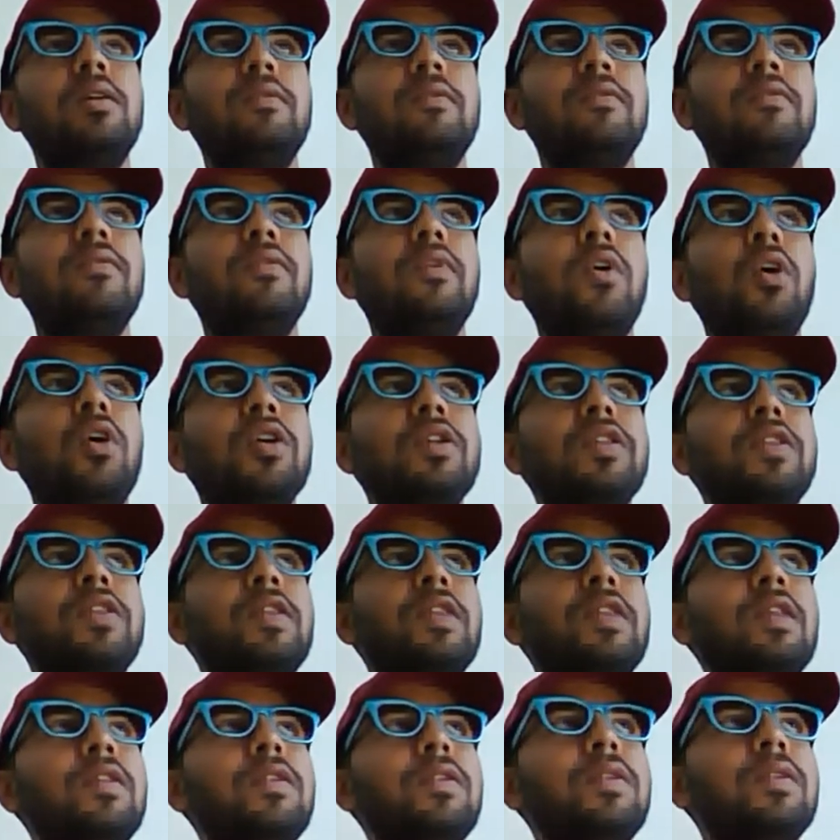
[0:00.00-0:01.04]

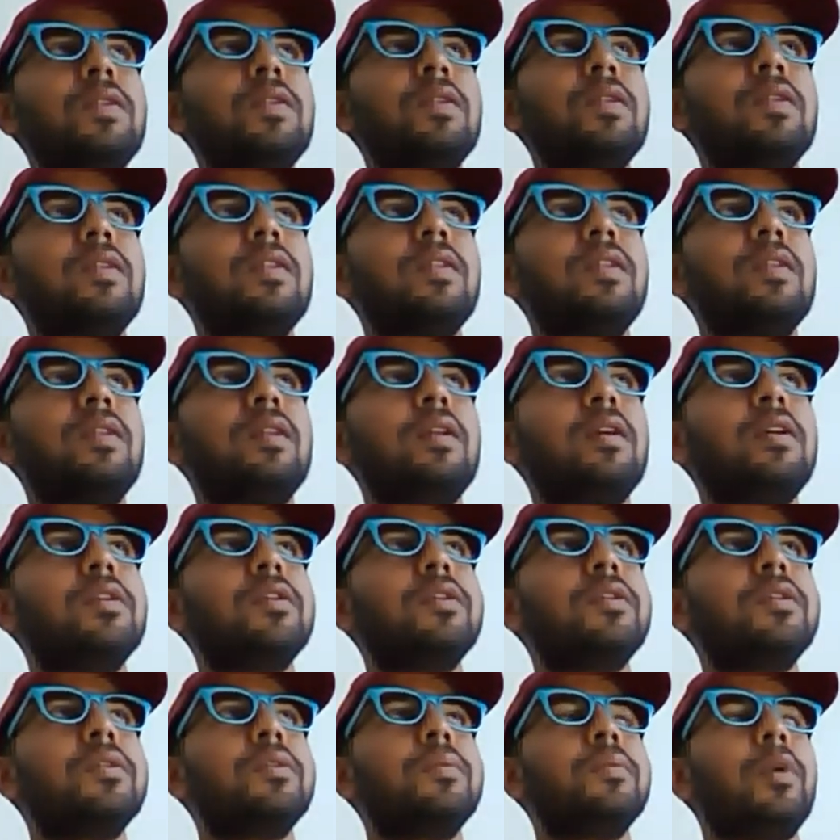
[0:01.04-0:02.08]
voices
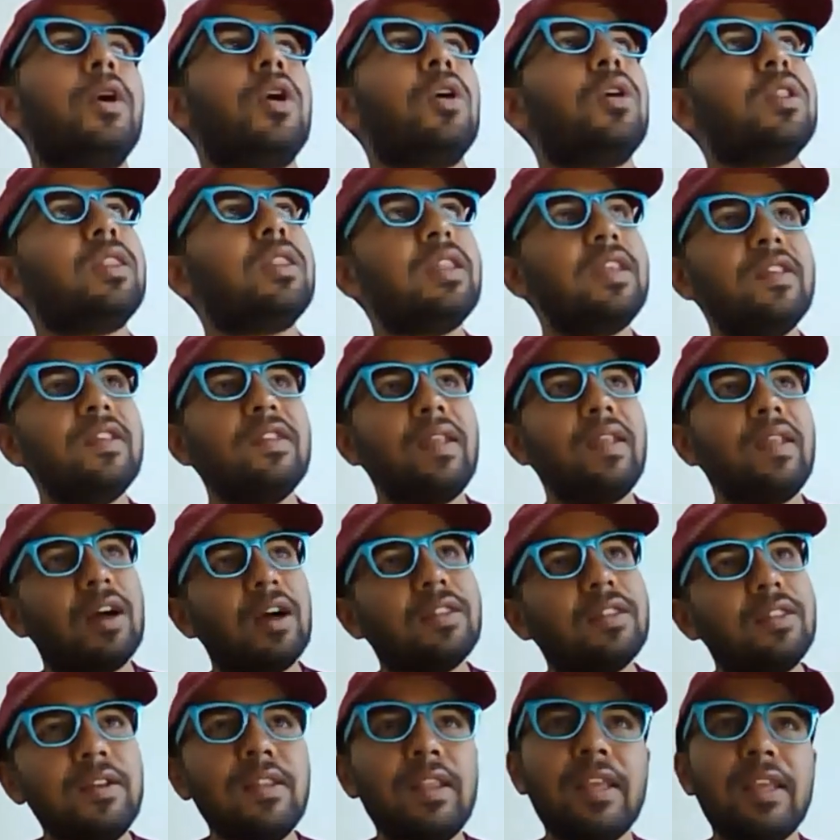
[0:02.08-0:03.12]
or these
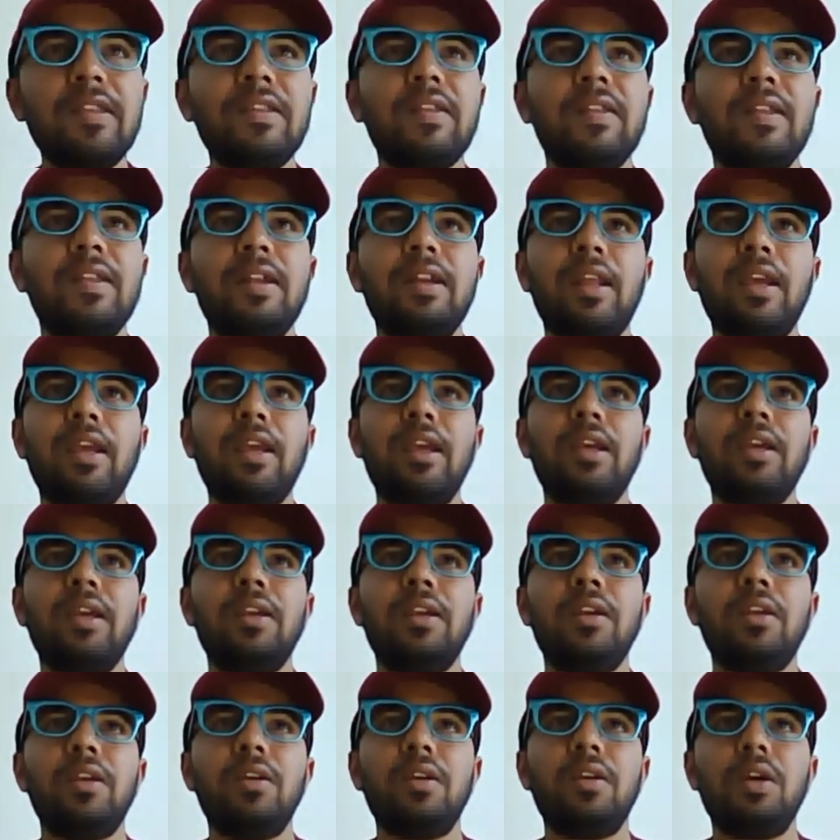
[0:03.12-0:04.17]
other things that I
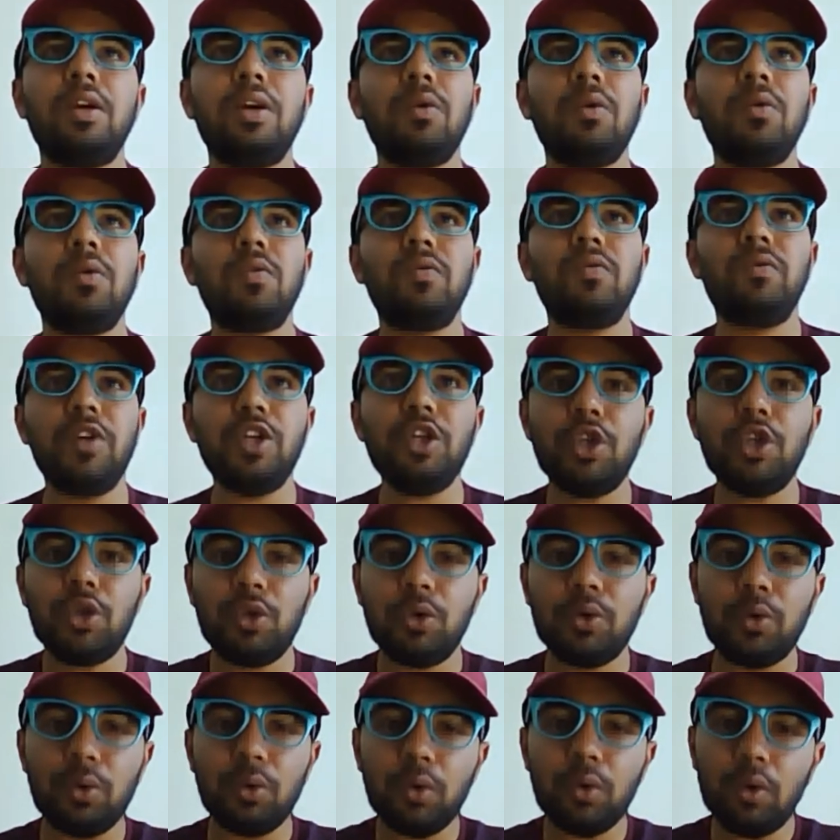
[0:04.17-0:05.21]
wish to
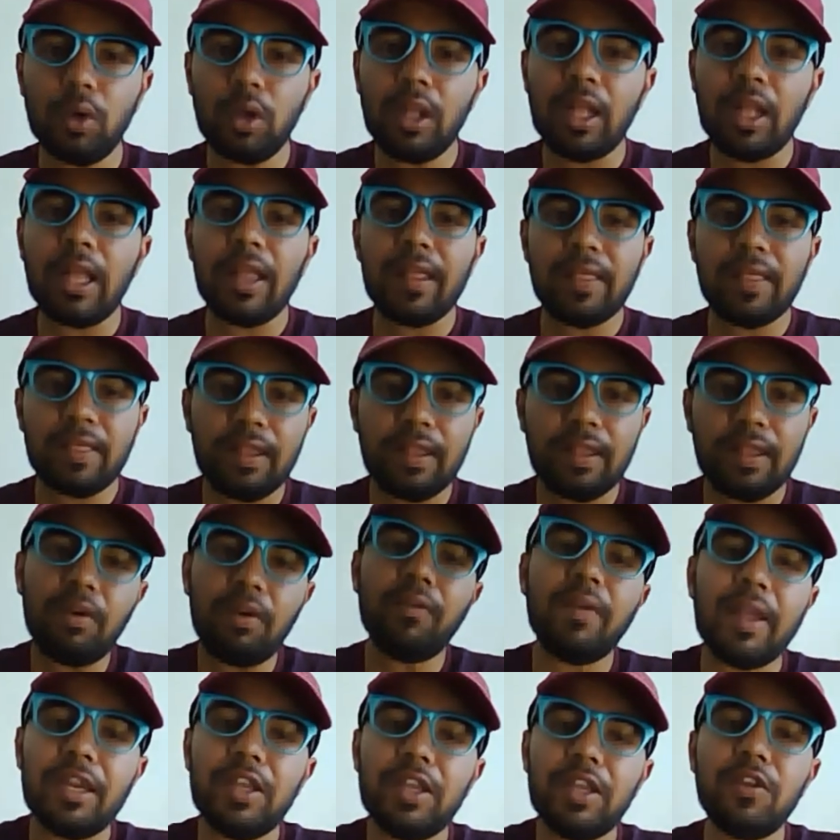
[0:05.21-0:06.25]
do, they were
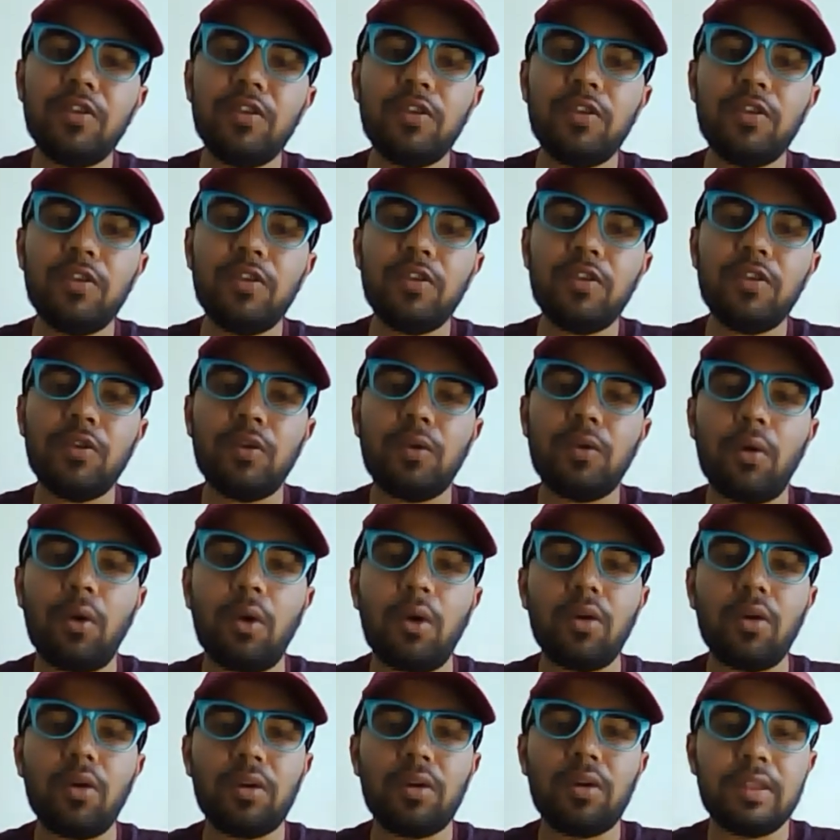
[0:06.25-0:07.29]
very strong,
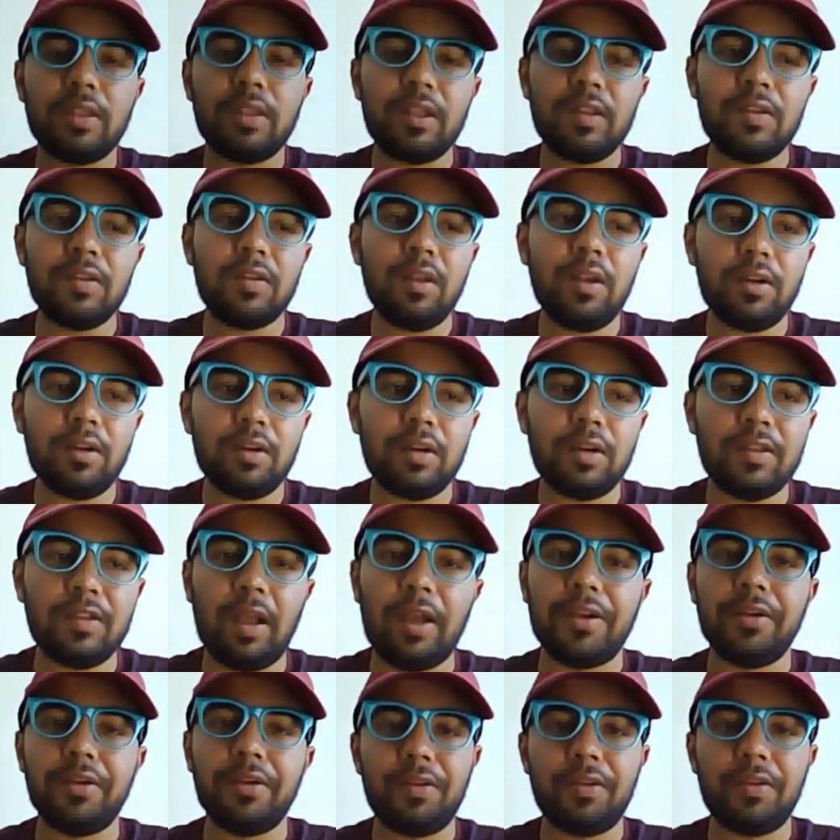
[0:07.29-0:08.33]
these
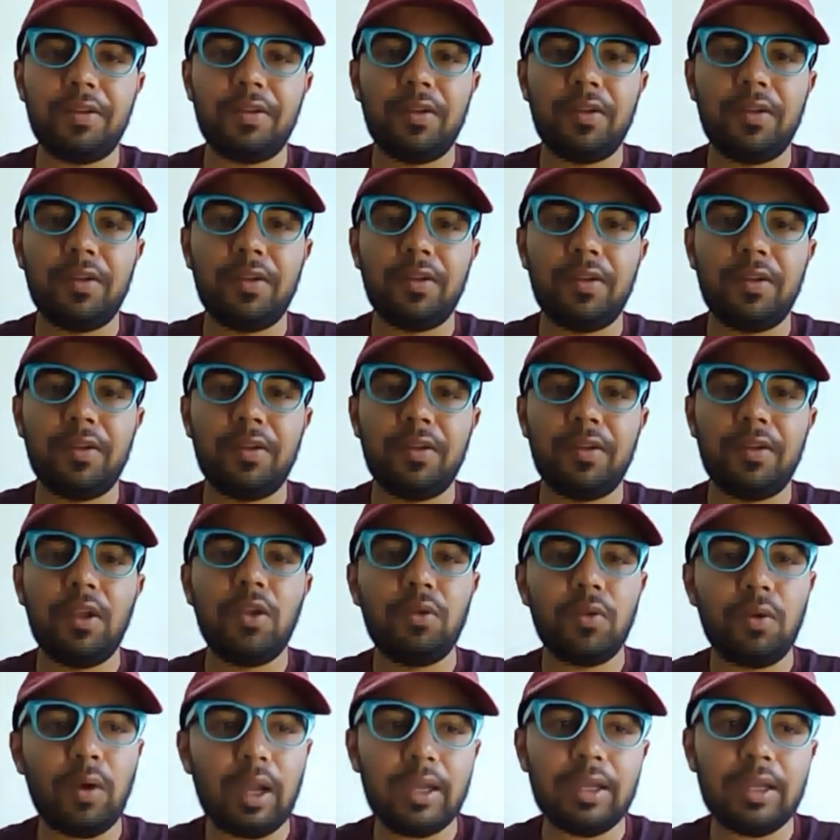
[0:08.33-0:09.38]
desires.
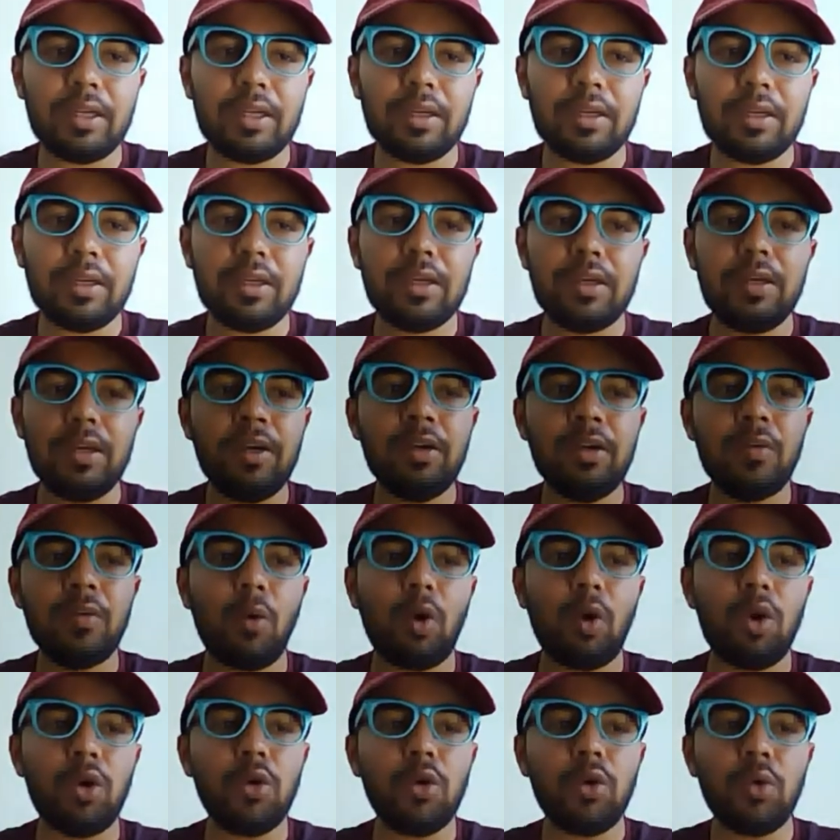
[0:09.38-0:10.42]
So I
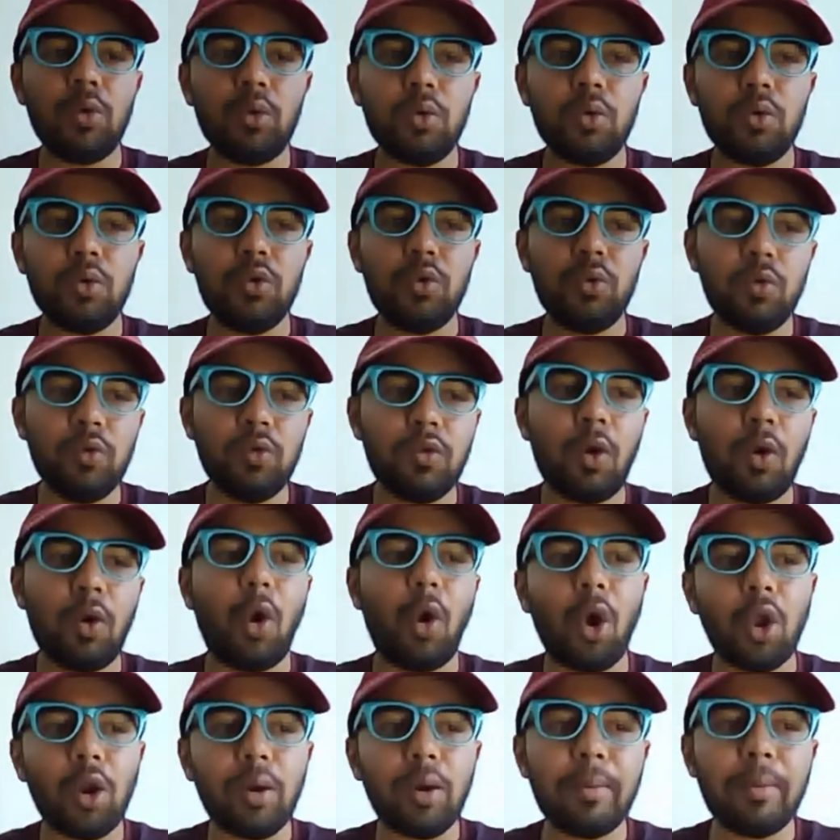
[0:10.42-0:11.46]
didn't want
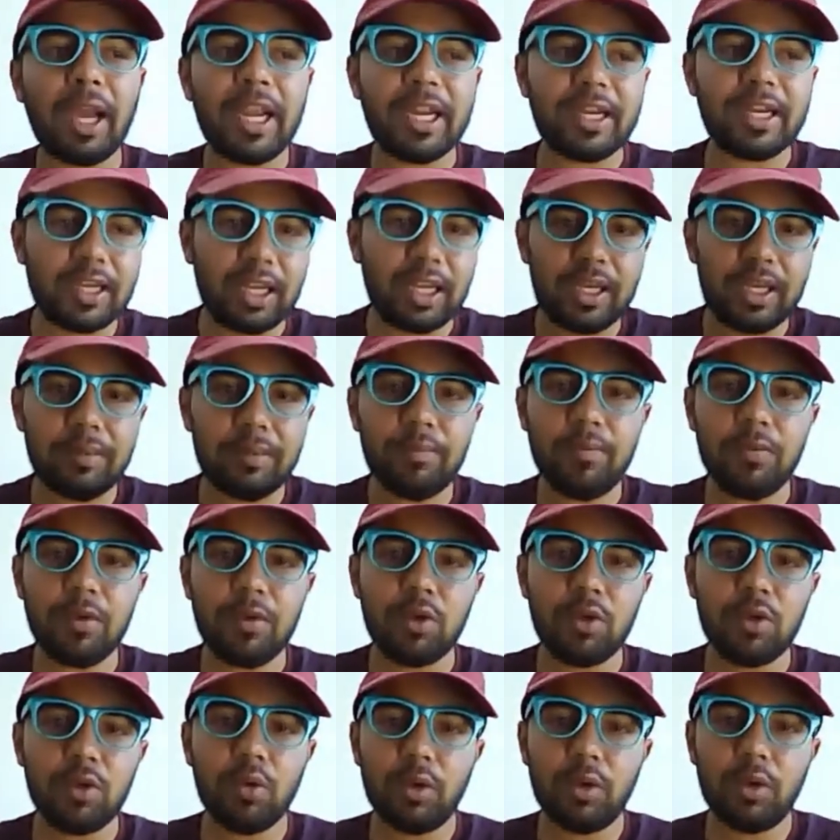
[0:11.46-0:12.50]
to use all
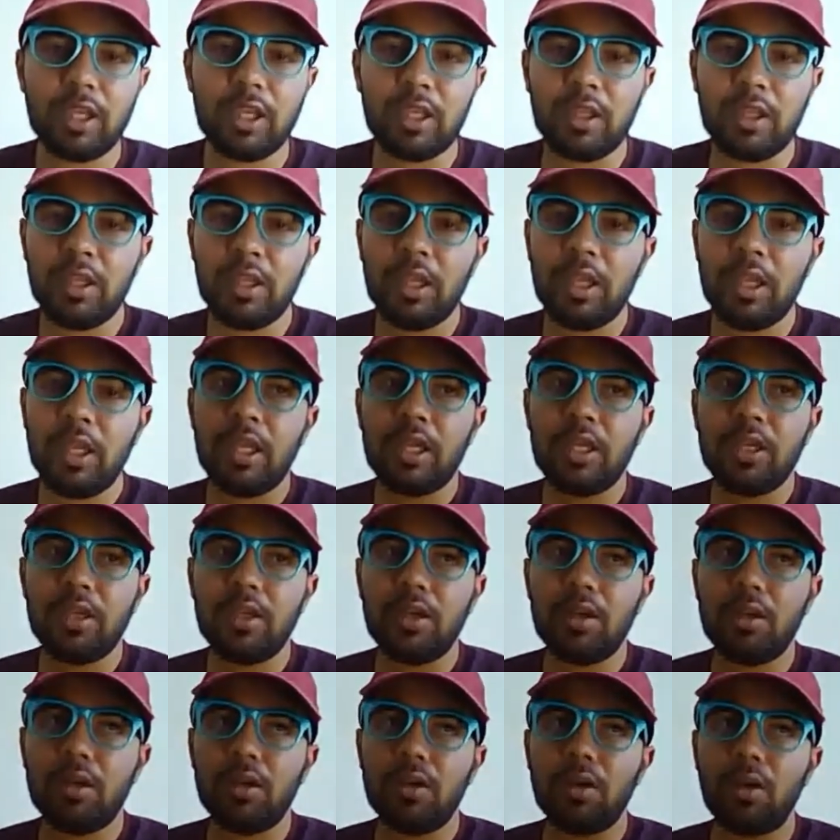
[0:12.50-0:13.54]
my time
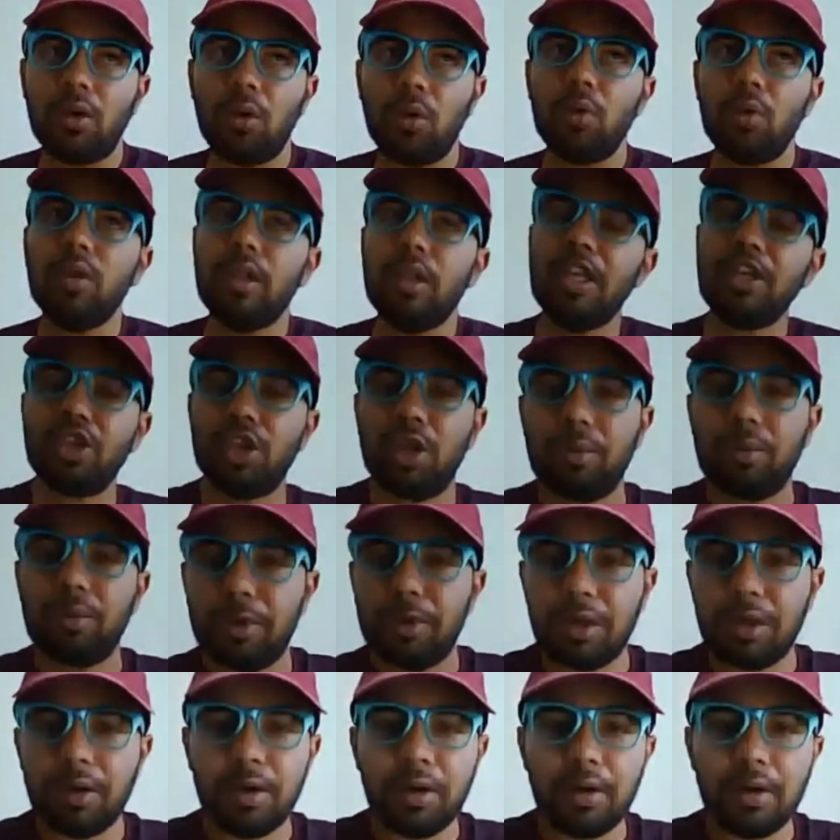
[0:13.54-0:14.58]
doing
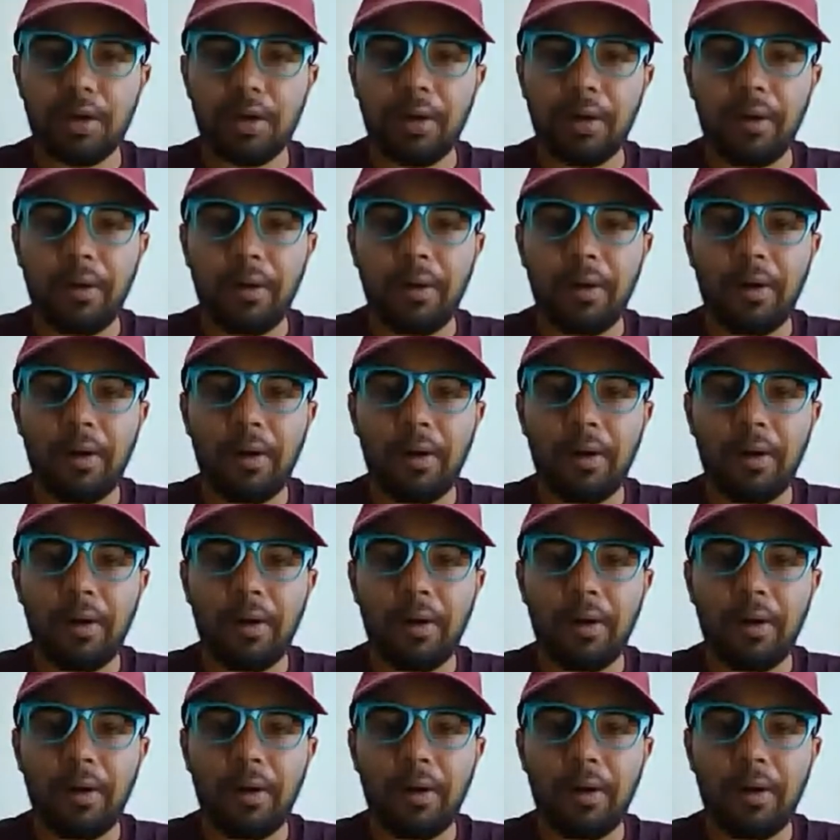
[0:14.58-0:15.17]
only German.